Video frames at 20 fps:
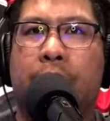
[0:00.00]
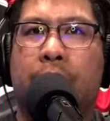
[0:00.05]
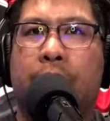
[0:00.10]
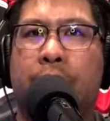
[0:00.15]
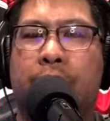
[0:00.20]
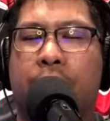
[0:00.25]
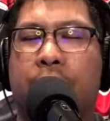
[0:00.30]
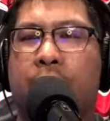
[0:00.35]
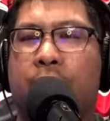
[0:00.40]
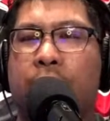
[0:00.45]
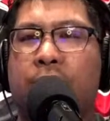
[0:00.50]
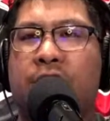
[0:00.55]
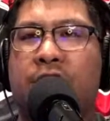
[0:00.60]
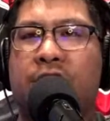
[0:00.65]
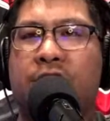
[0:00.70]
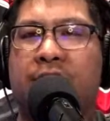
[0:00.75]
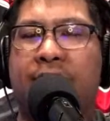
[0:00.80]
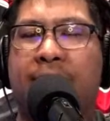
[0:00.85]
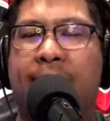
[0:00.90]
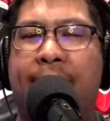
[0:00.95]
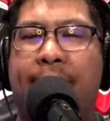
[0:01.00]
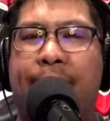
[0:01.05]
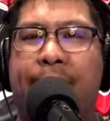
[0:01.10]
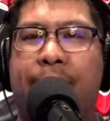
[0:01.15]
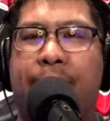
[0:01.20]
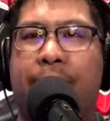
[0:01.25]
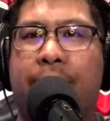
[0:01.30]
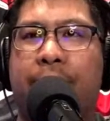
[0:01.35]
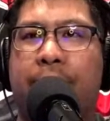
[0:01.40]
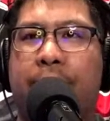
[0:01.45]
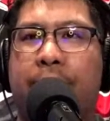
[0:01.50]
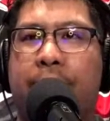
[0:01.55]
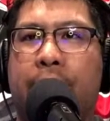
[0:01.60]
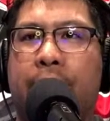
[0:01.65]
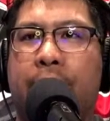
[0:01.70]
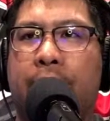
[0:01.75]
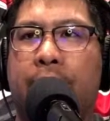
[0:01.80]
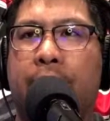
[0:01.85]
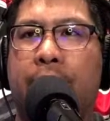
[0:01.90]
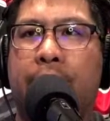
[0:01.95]
and the coaching staff
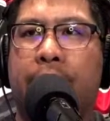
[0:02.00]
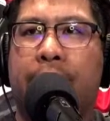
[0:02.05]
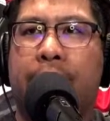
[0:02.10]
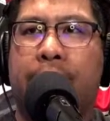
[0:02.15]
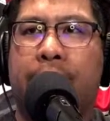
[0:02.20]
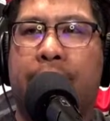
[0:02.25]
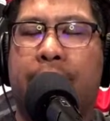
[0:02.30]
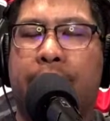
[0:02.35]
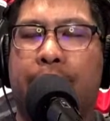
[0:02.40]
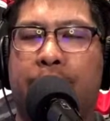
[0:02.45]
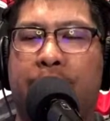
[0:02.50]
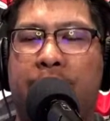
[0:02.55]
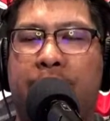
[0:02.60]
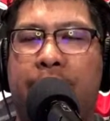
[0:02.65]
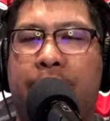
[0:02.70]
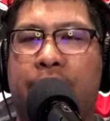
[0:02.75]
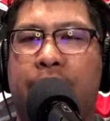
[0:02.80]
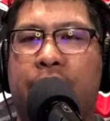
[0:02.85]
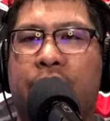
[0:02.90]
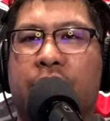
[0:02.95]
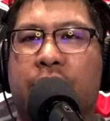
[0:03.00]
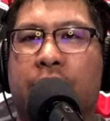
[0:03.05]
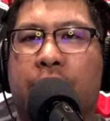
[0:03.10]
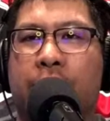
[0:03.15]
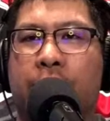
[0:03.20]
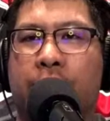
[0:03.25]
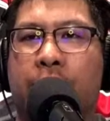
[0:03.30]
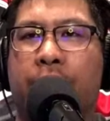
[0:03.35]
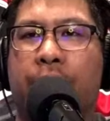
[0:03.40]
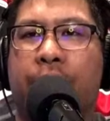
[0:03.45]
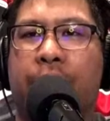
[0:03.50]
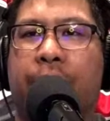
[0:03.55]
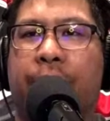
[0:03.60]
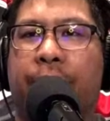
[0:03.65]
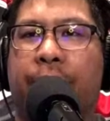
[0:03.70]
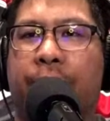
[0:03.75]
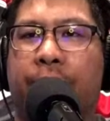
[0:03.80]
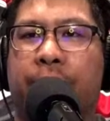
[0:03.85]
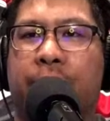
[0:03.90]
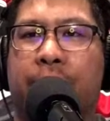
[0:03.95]
and the players can learn
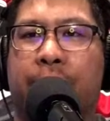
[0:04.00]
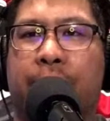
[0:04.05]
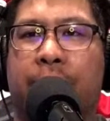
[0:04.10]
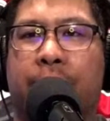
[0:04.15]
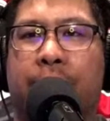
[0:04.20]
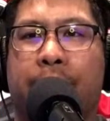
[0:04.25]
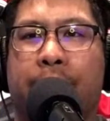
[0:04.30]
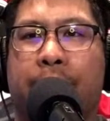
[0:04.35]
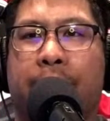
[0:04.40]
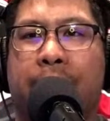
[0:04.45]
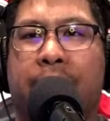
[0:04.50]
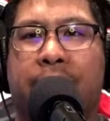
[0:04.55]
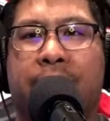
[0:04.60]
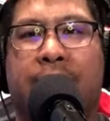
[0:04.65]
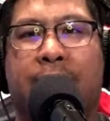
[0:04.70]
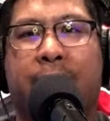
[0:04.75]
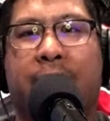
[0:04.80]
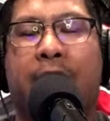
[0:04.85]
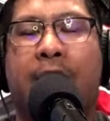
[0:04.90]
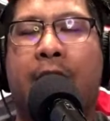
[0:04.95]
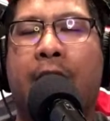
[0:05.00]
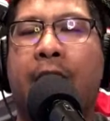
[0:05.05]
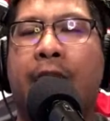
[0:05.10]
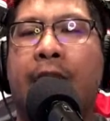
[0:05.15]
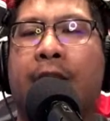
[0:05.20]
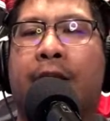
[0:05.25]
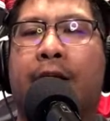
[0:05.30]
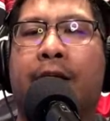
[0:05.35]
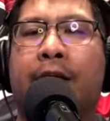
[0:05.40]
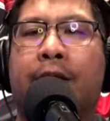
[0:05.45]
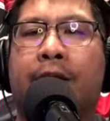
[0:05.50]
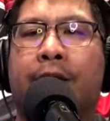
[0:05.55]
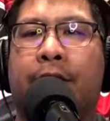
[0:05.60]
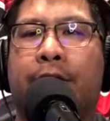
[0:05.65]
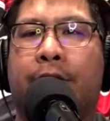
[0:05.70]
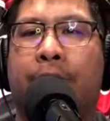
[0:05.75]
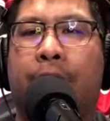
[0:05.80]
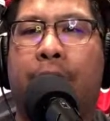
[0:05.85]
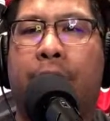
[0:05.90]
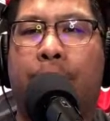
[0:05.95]
from something about this. I mean,
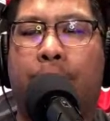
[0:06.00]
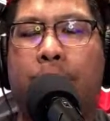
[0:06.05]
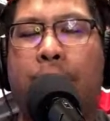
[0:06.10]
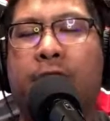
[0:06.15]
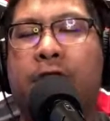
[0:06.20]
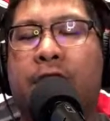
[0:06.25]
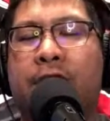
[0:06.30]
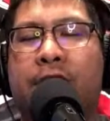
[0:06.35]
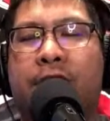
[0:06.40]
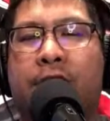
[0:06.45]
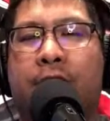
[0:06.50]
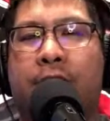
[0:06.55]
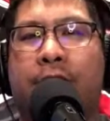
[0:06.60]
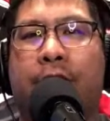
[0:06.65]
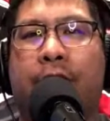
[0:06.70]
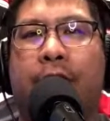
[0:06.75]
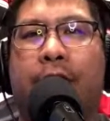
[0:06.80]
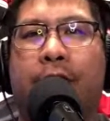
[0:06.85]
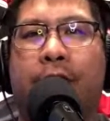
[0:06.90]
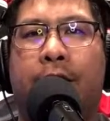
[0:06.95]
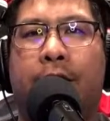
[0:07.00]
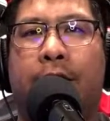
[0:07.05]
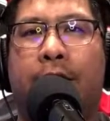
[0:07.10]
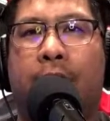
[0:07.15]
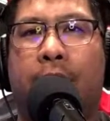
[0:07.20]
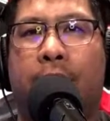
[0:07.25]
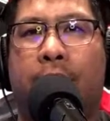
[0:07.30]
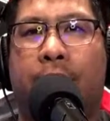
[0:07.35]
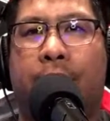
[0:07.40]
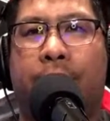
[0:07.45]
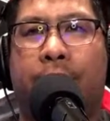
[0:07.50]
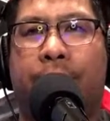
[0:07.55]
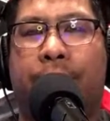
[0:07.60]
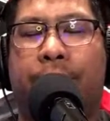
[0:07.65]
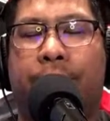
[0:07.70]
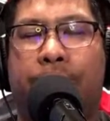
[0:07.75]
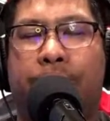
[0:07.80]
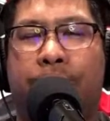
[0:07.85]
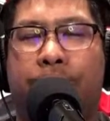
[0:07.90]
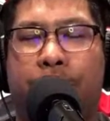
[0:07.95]
I wrote this on
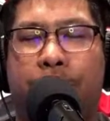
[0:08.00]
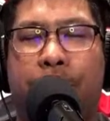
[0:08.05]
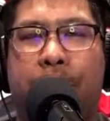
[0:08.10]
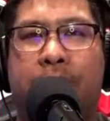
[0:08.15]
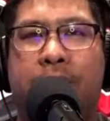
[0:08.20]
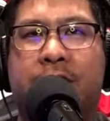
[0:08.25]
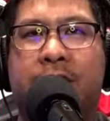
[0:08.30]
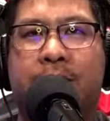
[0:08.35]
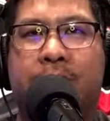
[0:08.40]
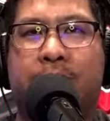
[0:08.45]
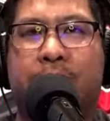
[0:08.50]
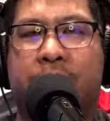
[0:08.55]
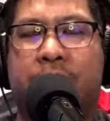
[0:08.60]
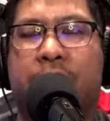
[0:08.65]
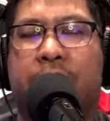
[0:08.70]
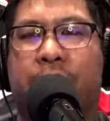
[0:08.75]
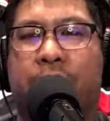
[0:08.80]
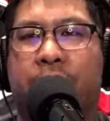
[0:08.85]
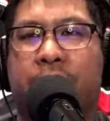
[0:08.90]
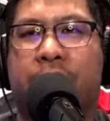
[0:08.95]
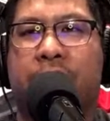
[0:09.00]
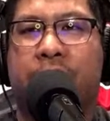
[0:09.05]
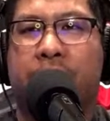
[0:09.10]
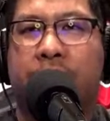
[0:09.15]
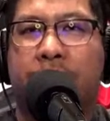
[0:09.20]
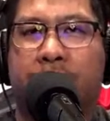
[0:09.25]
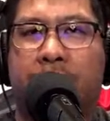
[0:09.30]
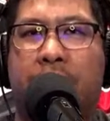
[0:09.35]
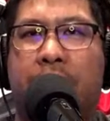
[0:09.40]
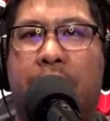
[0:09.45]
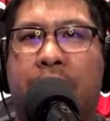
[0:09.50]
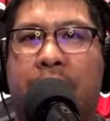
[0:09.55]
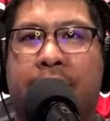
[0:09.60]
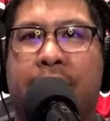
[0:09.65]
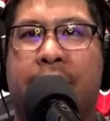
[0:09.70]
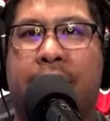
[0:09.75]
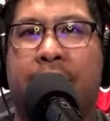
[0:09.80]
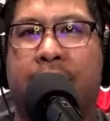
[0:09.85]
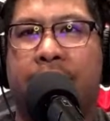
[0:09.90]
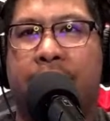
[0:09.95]
for Pucks and Pitchforks
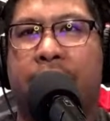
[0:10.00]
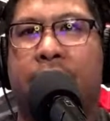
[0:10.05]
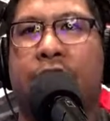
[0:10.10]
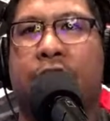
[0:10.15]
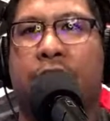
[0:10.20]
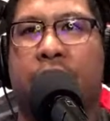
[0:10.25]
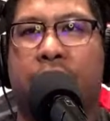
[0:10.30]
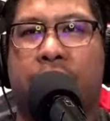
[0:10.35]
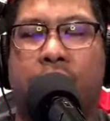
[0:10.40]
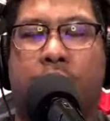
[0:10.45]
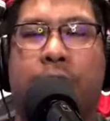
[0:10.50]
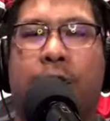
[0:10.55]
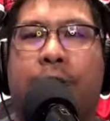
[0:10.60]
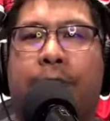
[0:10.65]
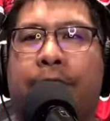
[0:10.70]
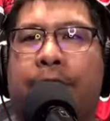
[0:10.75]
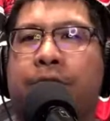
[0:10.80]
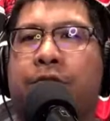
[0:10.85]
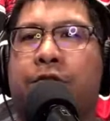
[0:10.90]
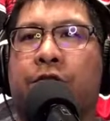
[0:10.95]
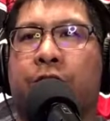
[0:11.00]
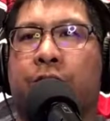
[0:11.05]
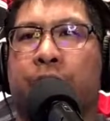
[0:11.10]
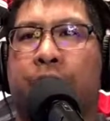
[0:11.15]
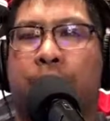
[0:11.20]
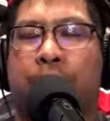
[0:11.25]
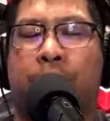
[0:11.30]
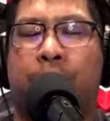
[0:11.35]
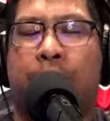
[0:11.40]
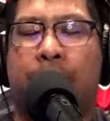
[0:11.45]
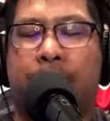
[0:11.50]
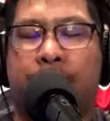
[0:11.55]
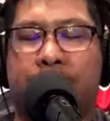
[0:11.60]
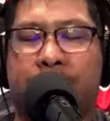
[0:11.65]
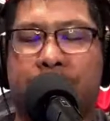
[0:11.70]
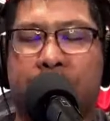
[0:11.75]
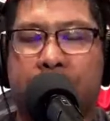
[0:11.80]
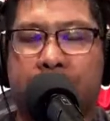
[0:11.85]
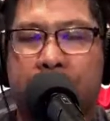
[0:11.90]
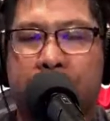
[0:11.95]
blog, and it's going to go up soon, I
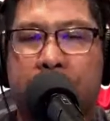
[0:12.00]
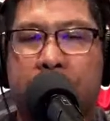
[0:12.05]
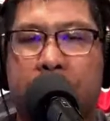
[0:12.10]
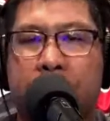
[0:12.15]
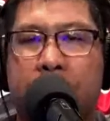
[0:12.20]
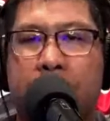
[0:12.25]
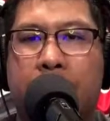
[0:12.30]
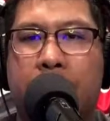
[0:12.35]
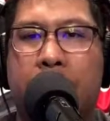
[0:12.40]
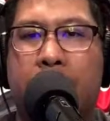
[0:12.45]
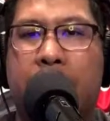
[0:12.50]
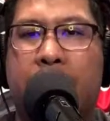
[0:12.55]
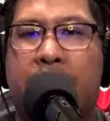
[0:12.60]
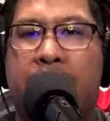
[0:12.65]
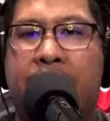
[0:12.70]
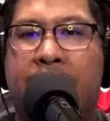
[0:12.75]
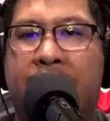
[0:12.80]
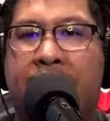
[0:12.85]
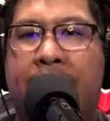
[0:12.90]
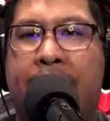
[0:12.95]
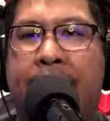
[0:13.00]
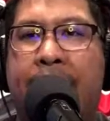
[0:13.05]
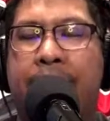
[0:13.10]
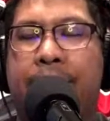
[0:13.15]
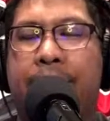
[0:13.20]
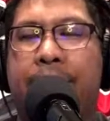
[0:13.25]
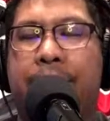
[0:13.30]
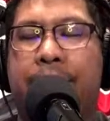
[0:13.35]
promise, that